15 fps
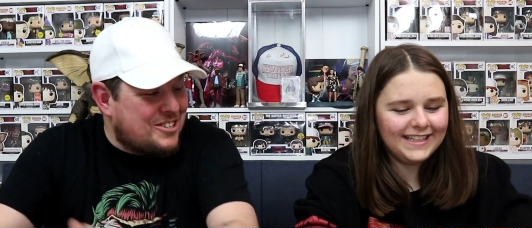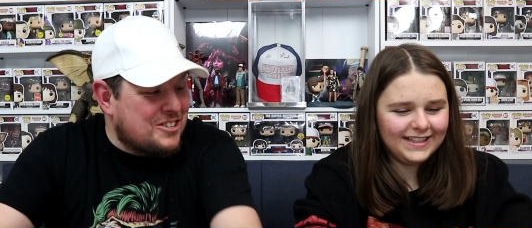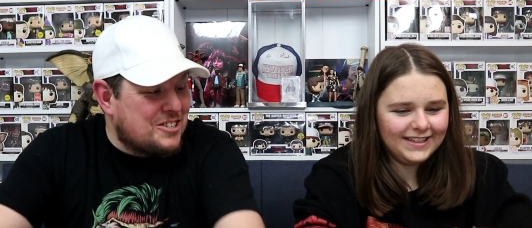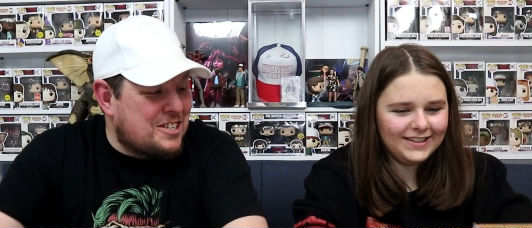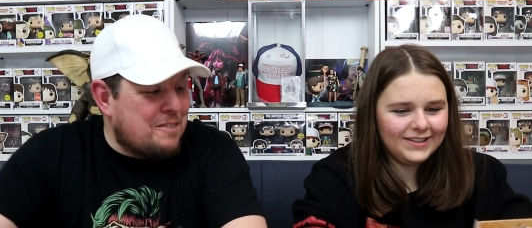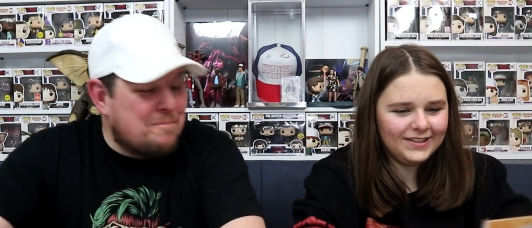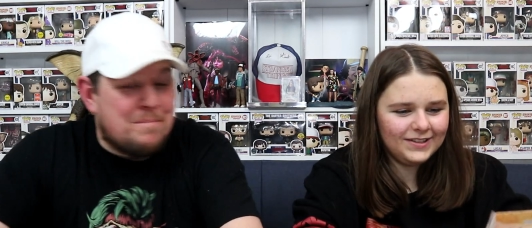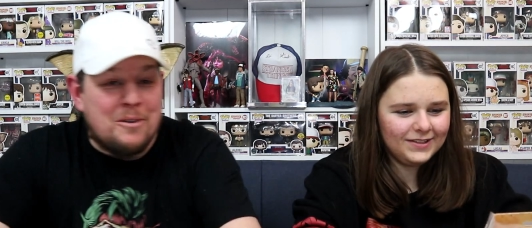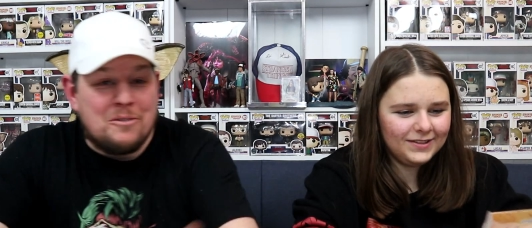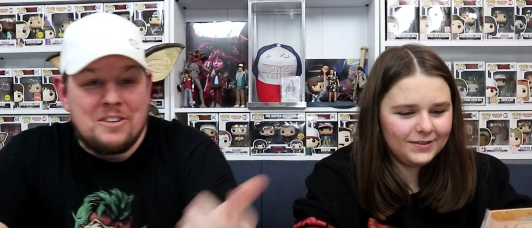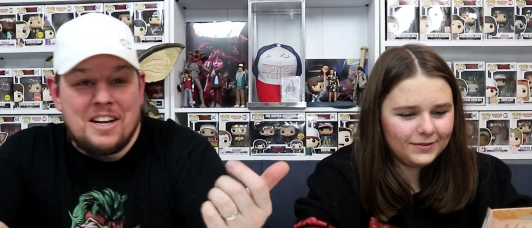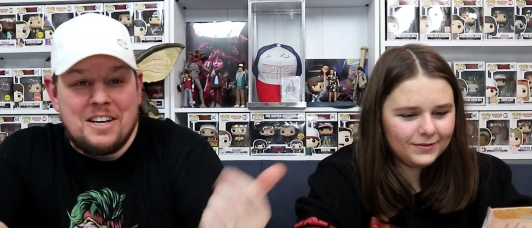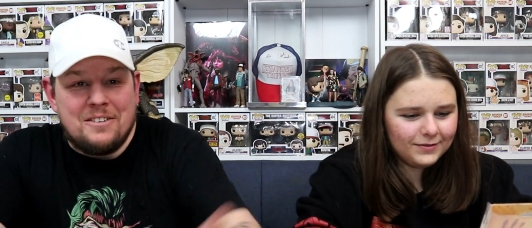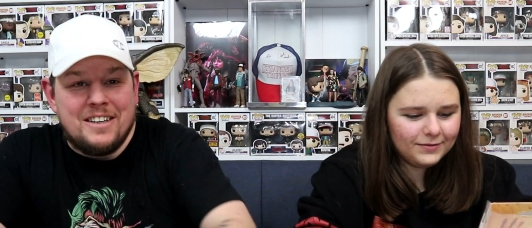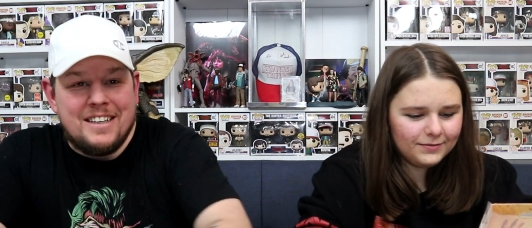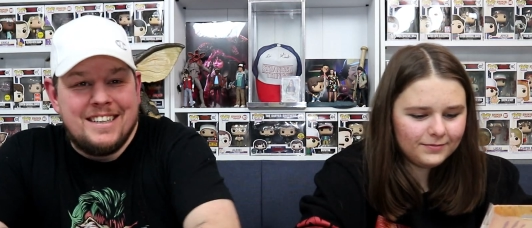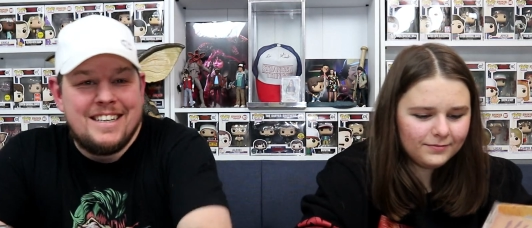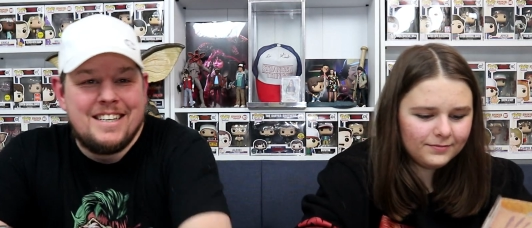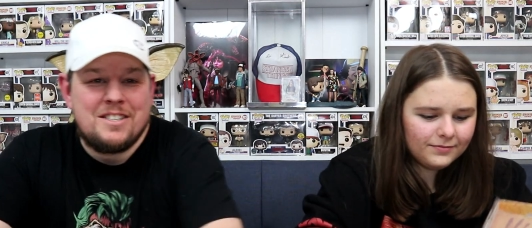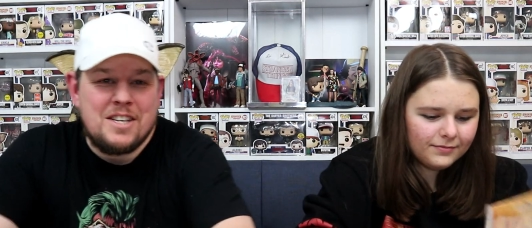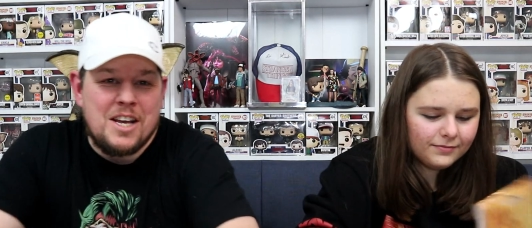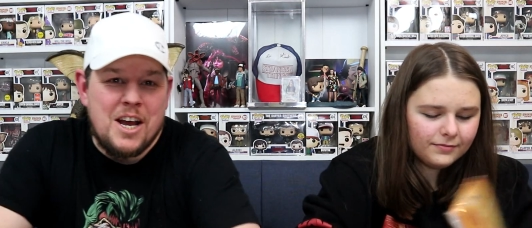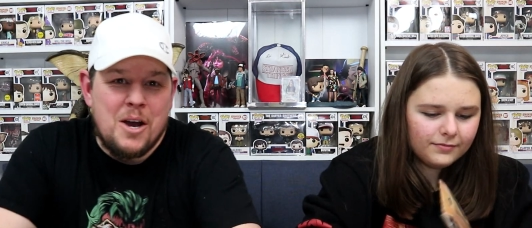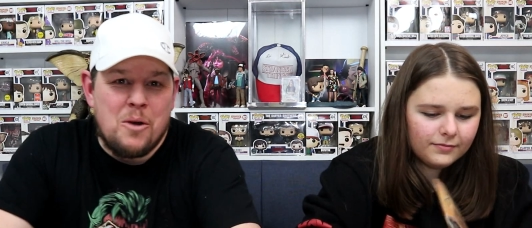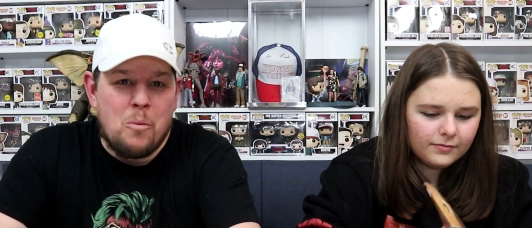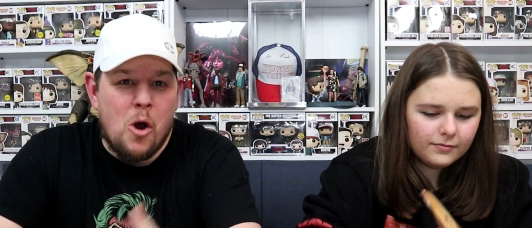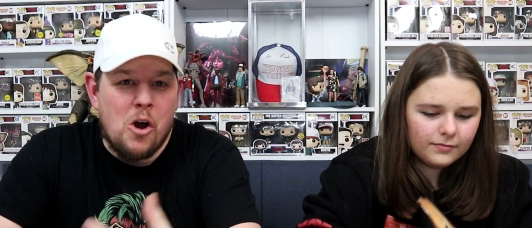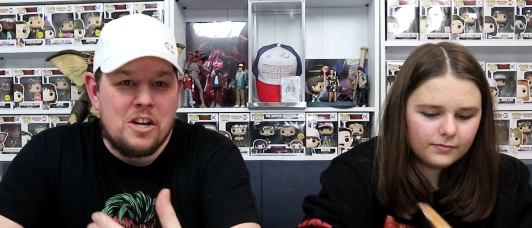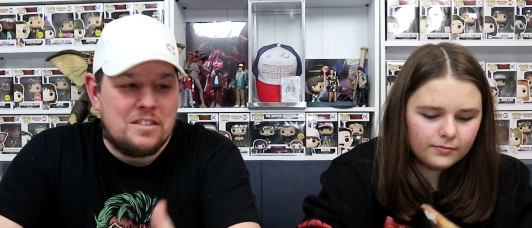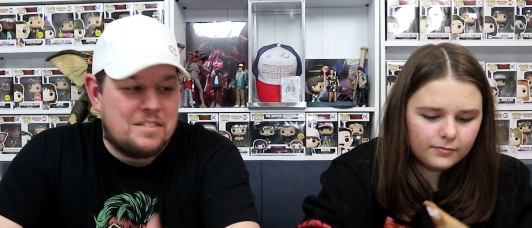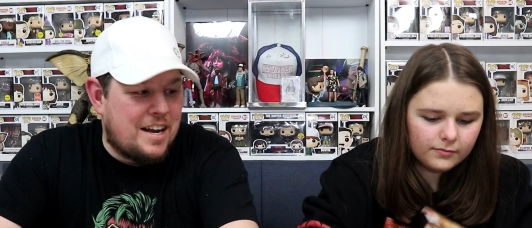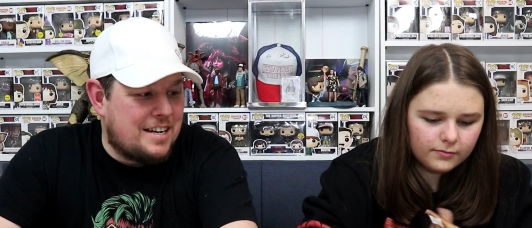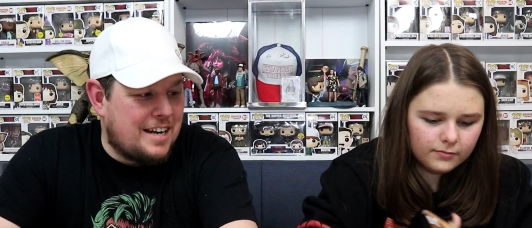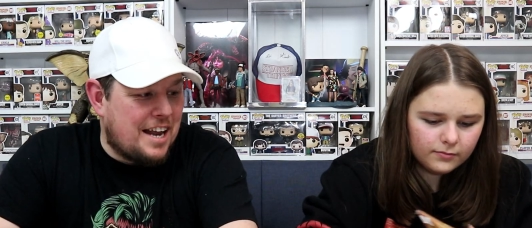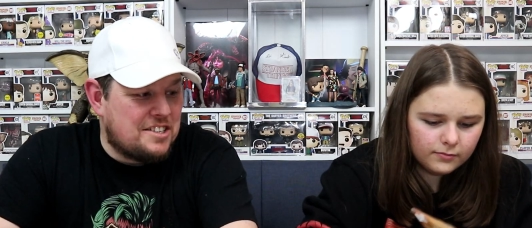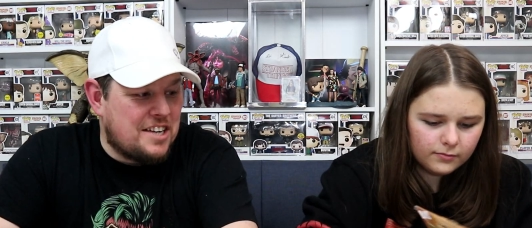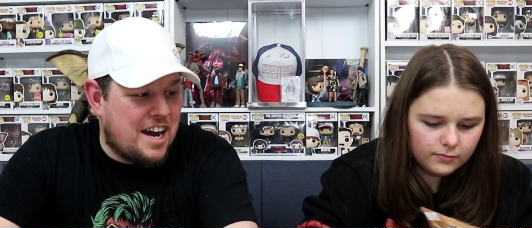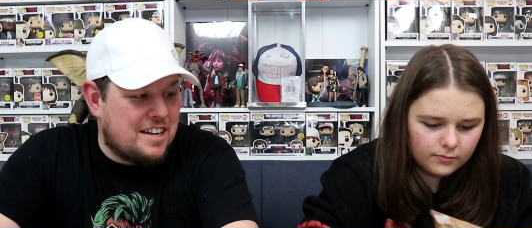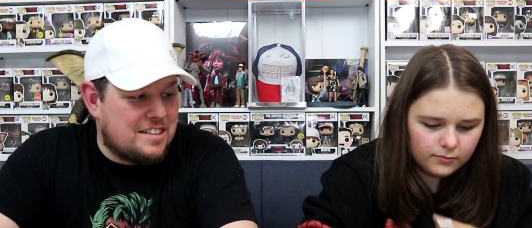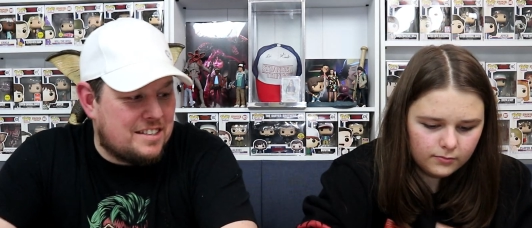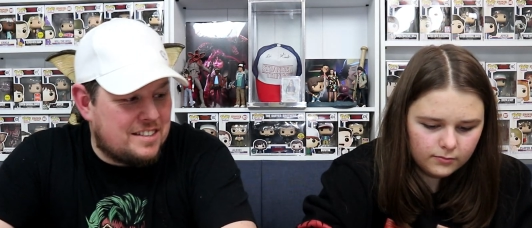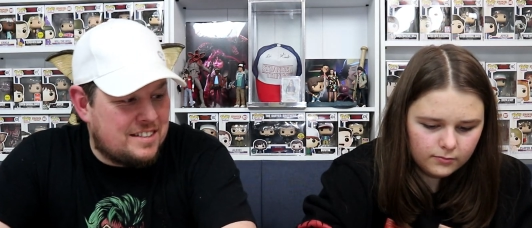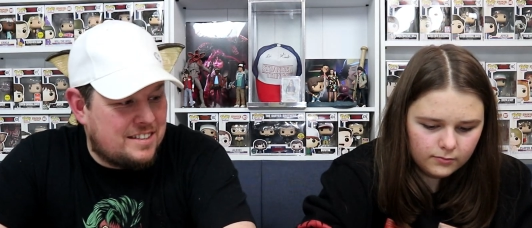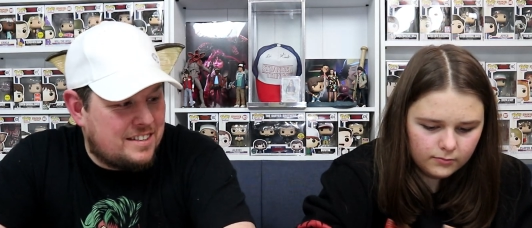Speaker 1: so seven pound. Anyway, it's a Walking Dead lanyard.